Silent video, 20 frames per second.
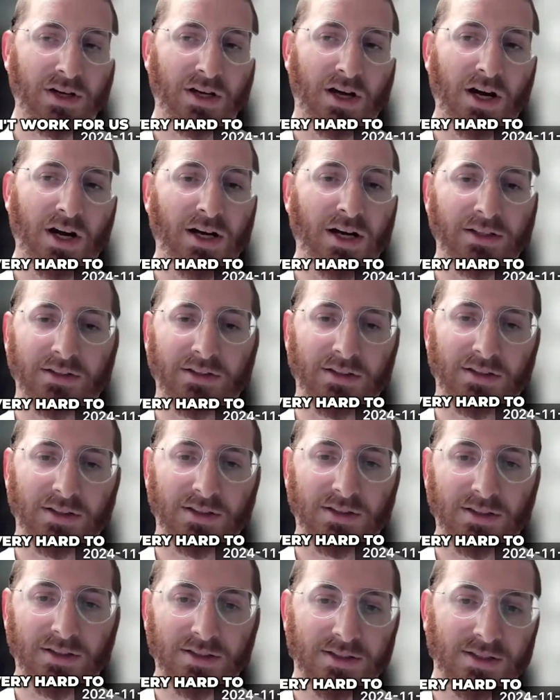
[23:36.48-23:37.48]
very hard
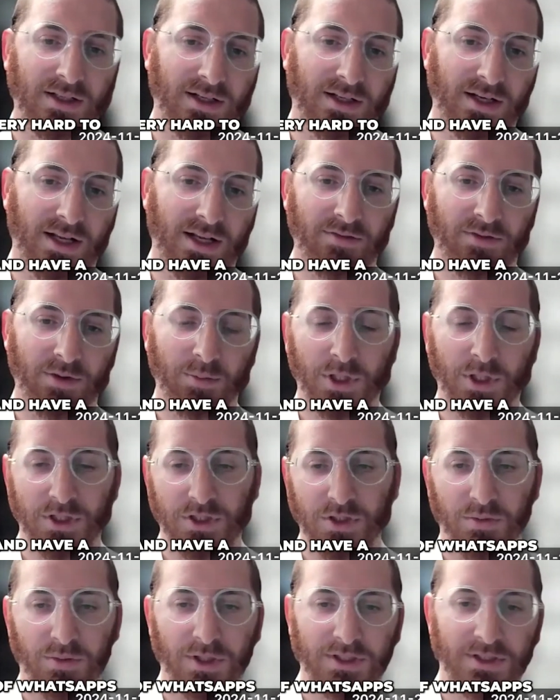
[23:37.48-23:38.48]
to sit and have a
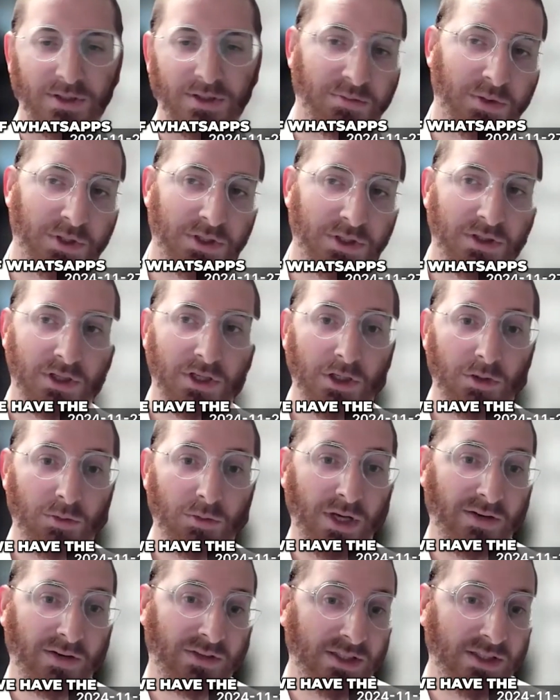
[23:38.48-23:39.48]
bunch of WhatsApps, but
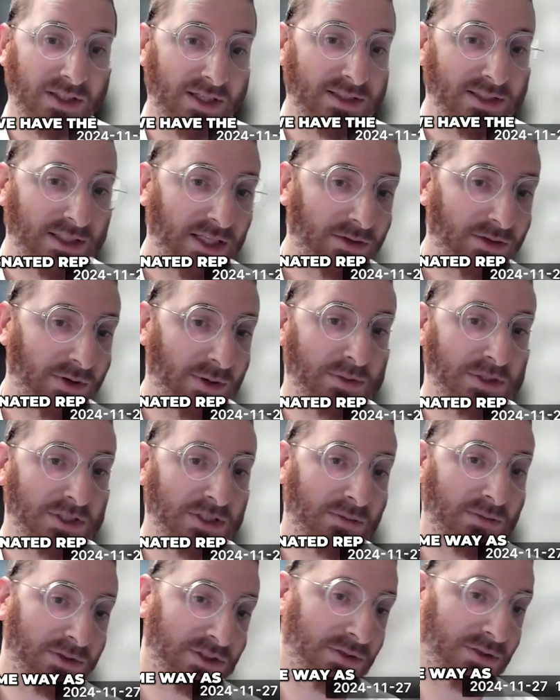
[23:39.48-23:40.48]
we have the designated rep, the
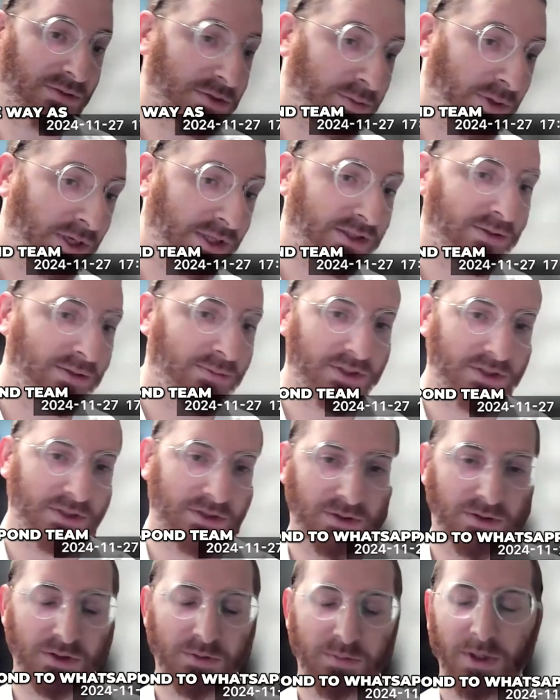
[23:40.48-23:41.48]
same as the respond team,
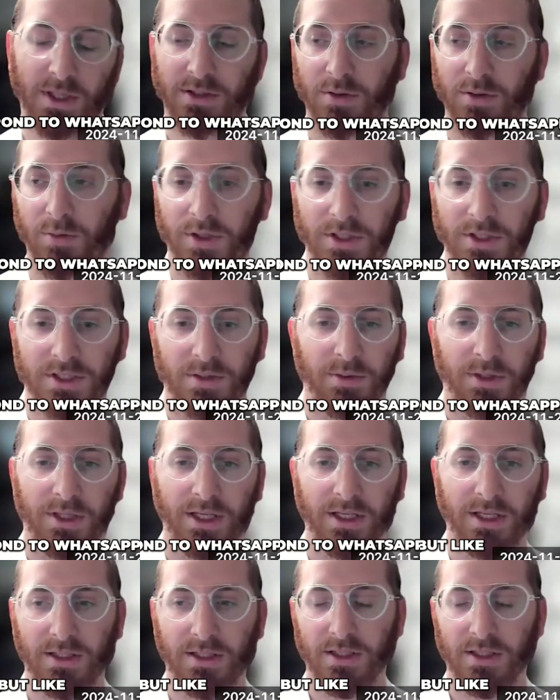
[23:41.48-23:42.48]
they respond to WhatsApp. But
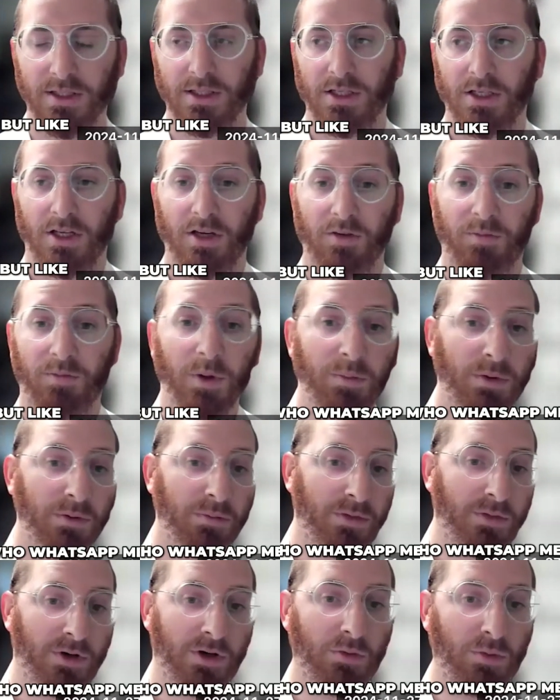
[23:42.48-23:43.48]
like, if people
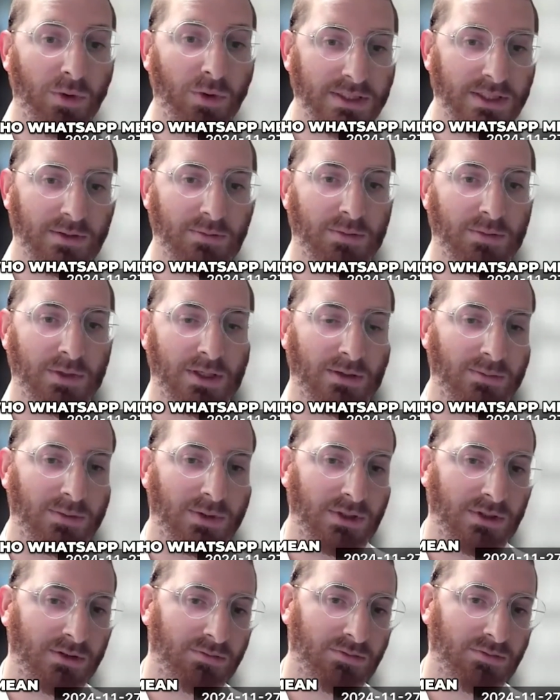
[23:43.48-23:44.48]
WhatsApp me, I
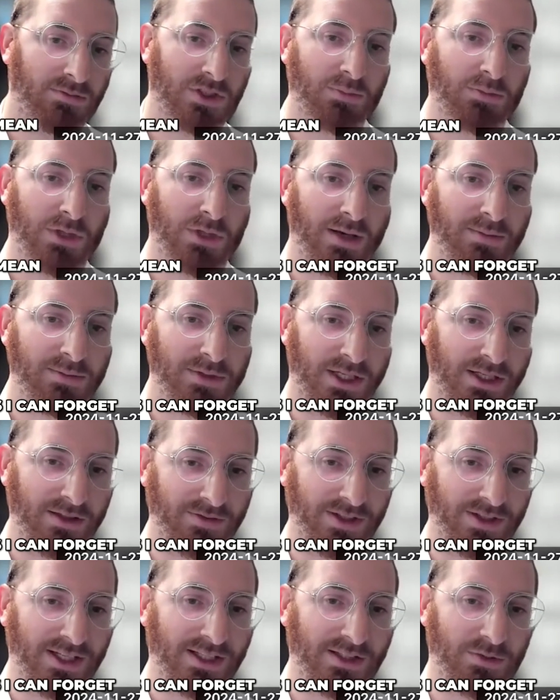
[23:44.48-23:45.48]
mean, sometimes I can
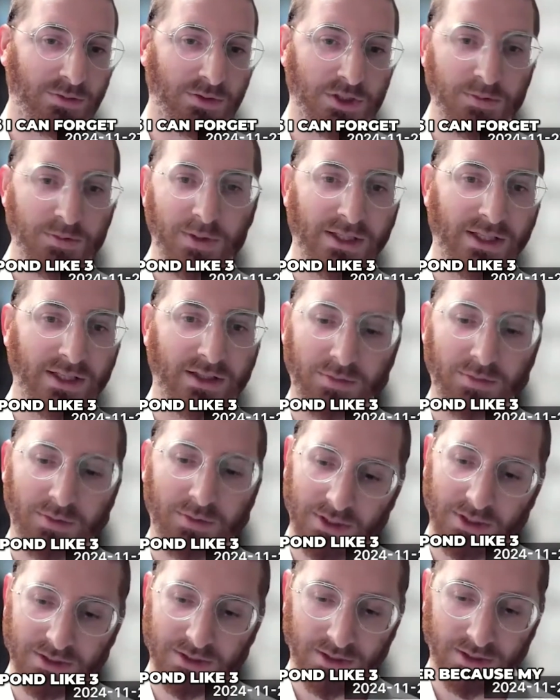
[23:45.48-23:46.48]
forget to respond like 3
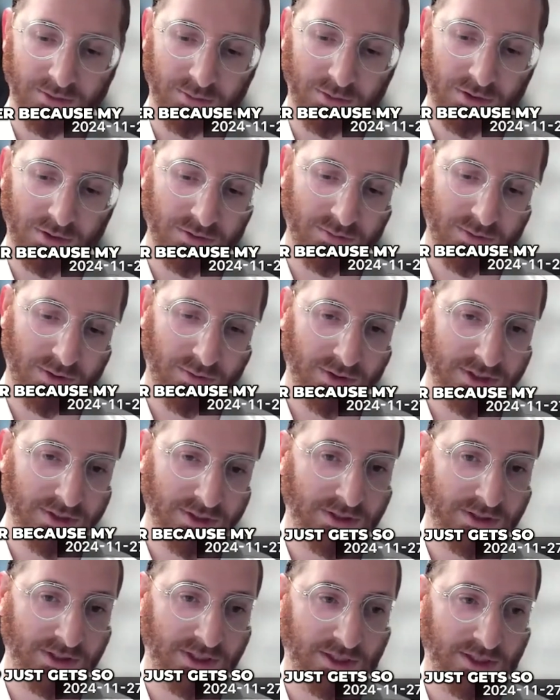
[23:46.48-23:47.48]
days later, because my
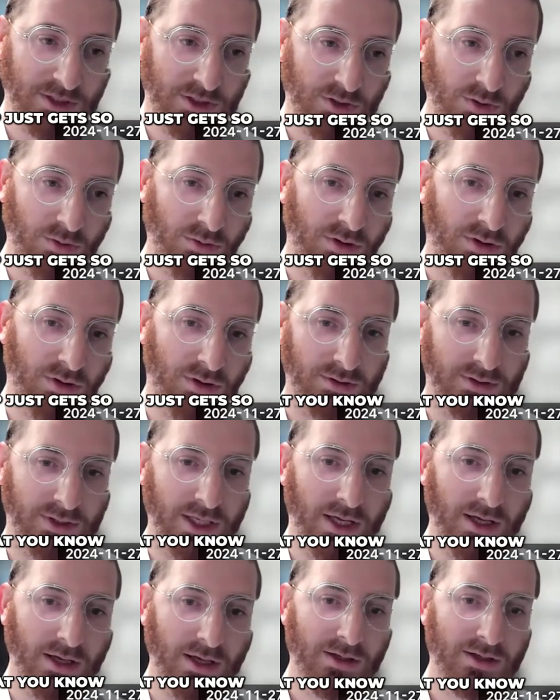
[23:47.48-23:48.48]
WhatsApp list gets so long
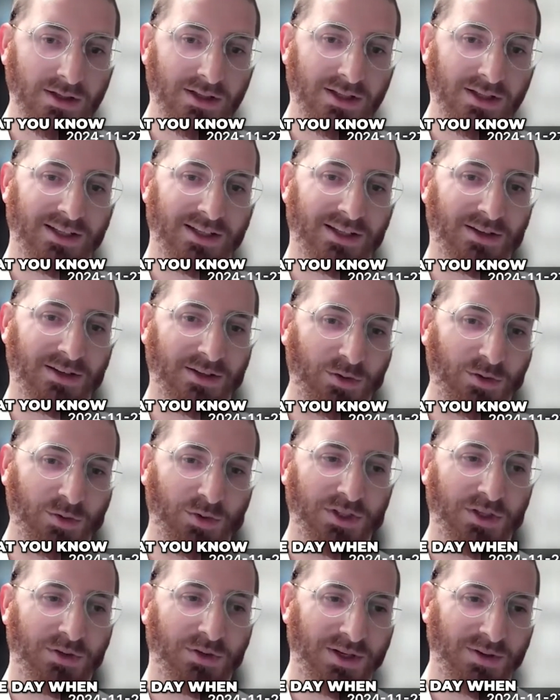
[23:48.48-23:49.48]
that, like
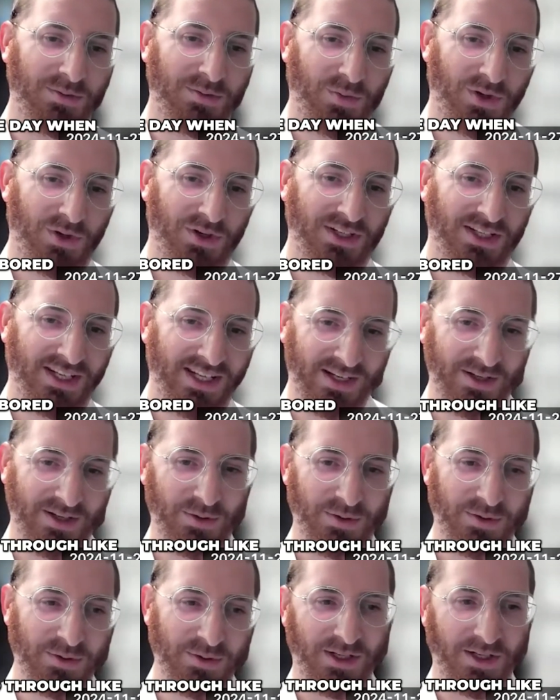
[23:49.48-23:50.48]
one day when I'm bored, then I
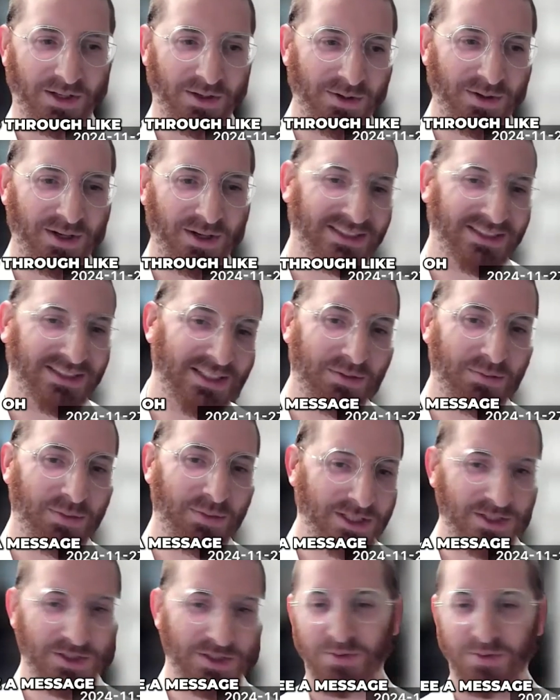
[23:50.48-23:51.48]
go through like, oh, I see a
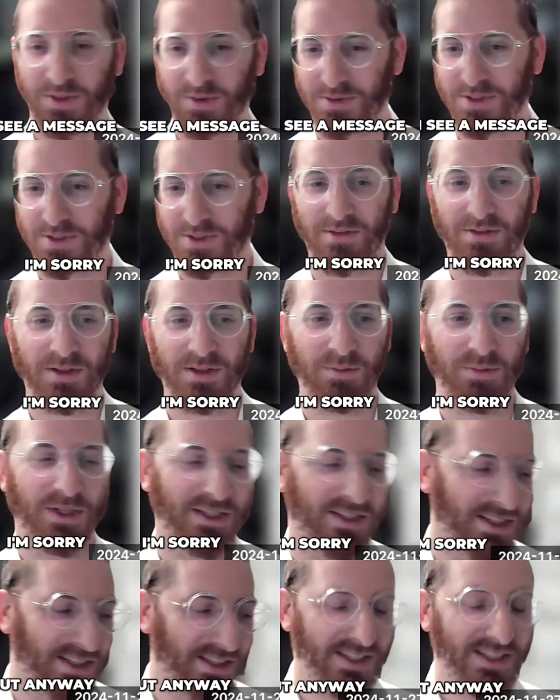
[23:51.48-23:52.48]
message me, I'm sorry.
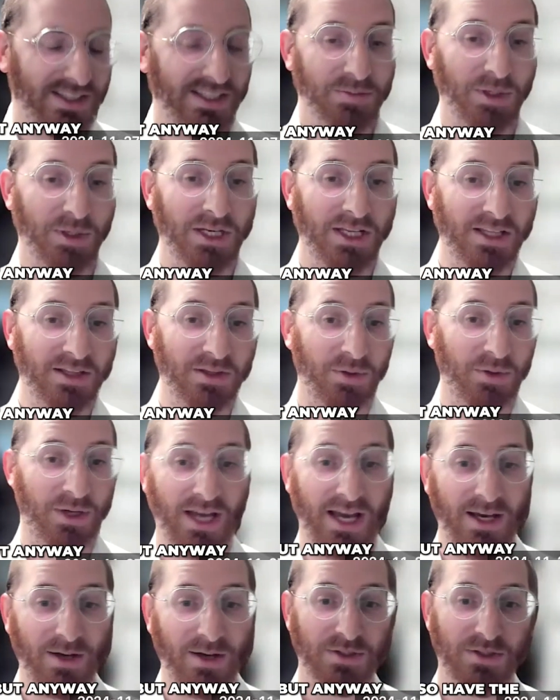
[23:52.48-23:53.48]
But either way,
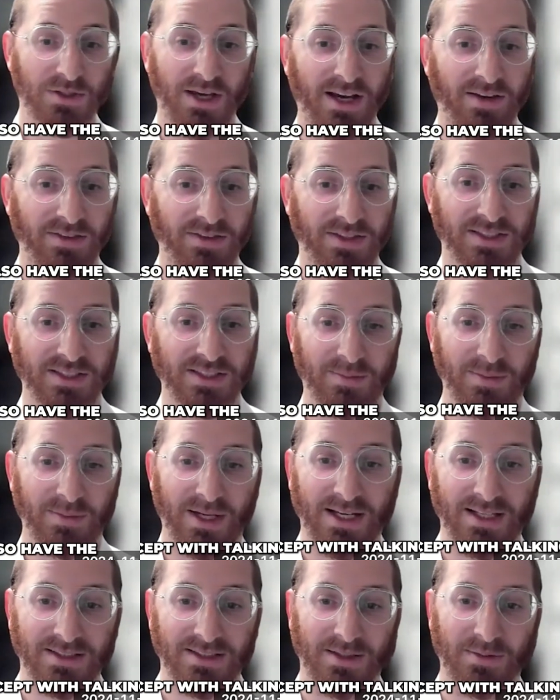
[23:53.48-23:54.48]
I also have the same
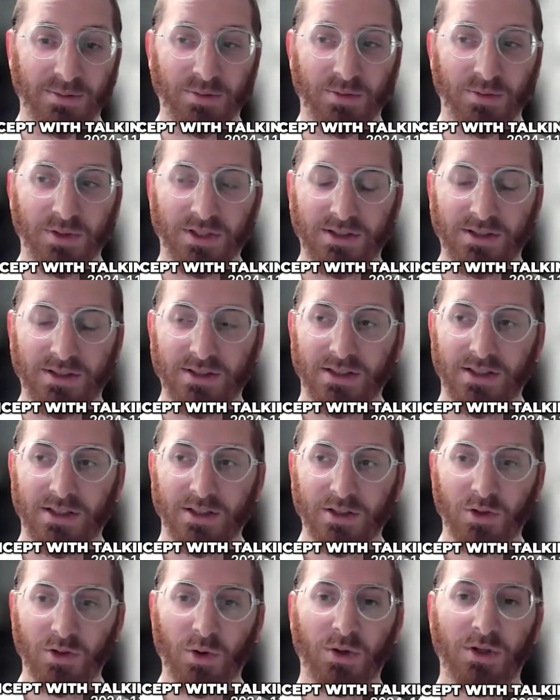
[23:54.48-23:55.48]
concept with
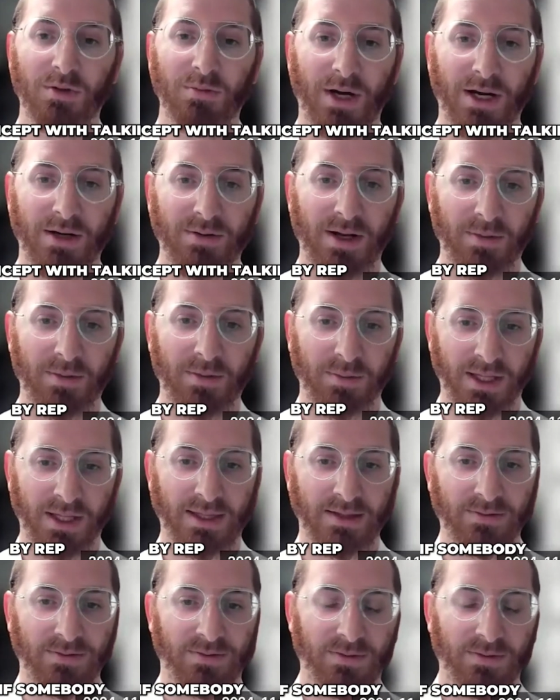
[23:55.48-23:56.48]
talking by rep.
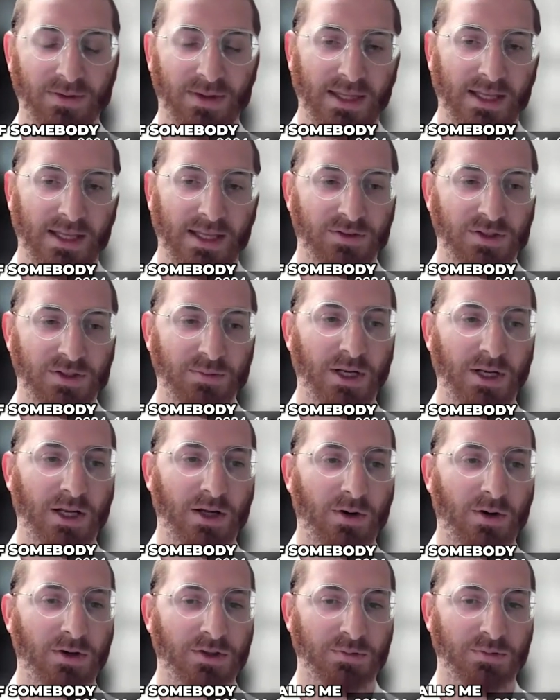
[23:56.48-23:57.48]
Like if somebody
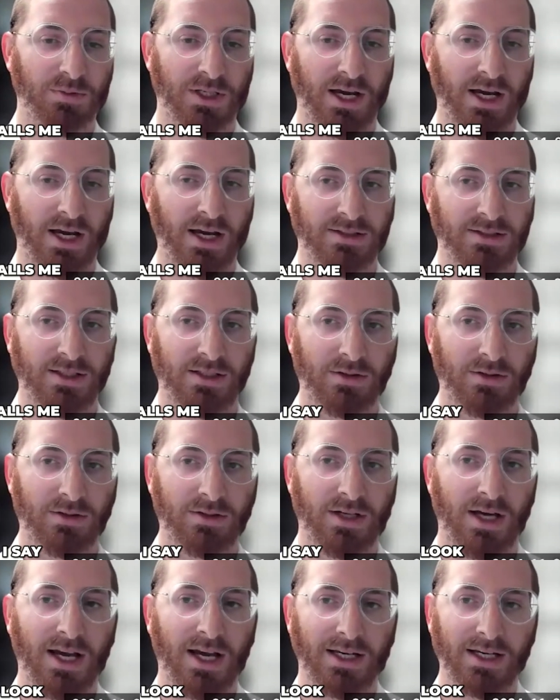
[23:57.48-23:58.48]
calls me, I say,
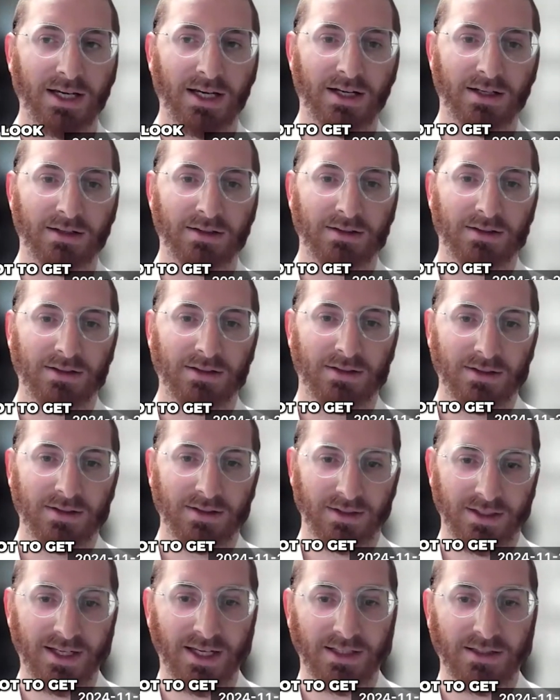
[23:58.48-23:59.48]
look, I gotta
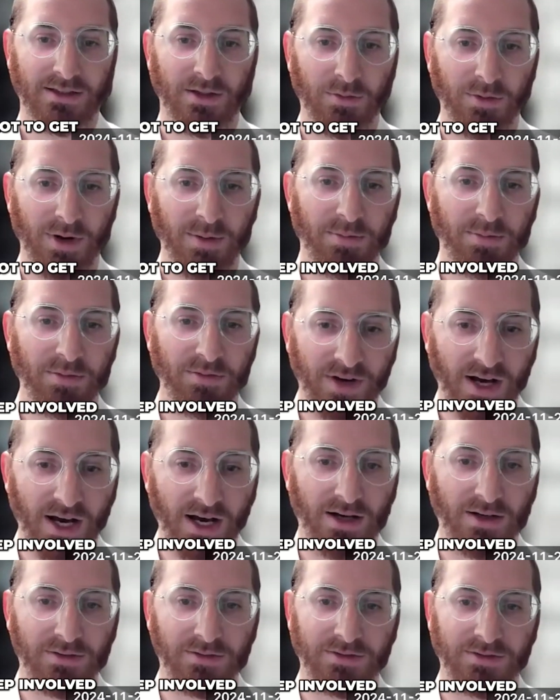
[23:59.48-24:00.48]
get the rep
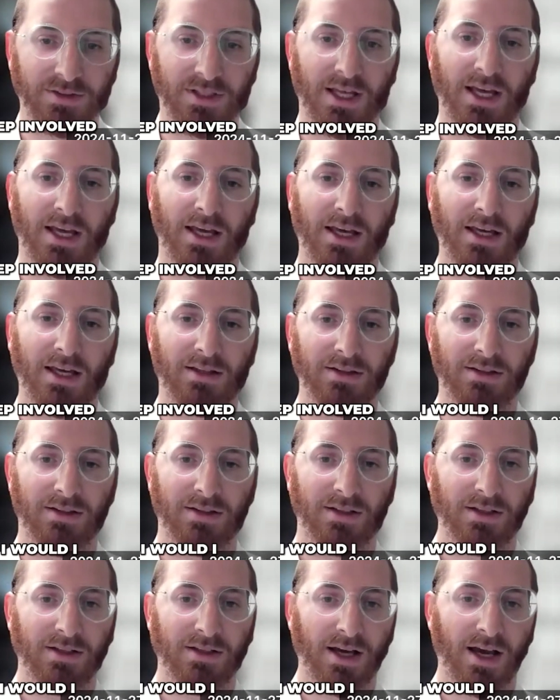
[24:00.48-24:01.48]
involved, and
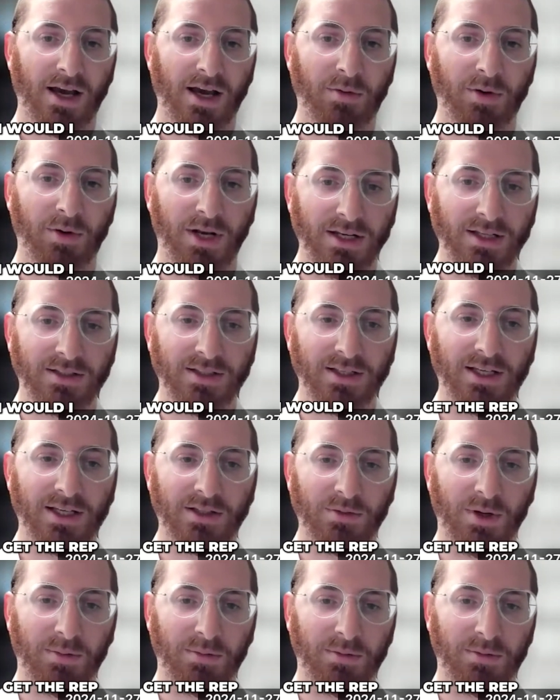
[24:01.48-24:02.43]
I need to get the